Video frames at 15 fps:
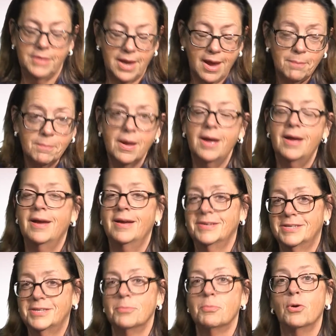
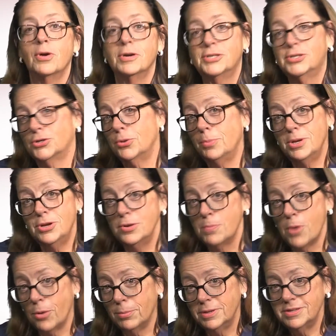some more Scooby-Doo
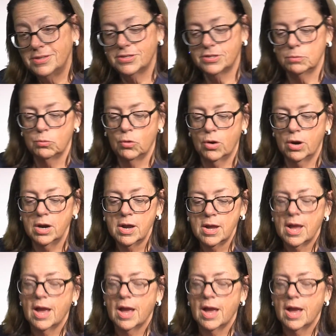moments, some more